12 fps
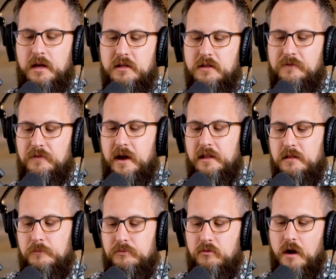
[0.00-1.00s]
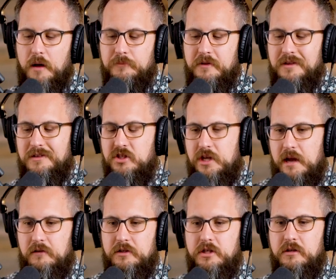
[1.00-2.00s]
of define the problem and the
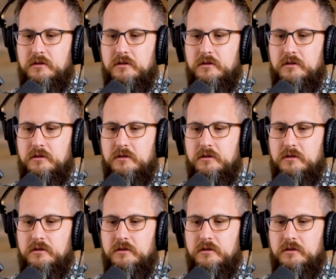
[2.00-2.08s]
challenge here,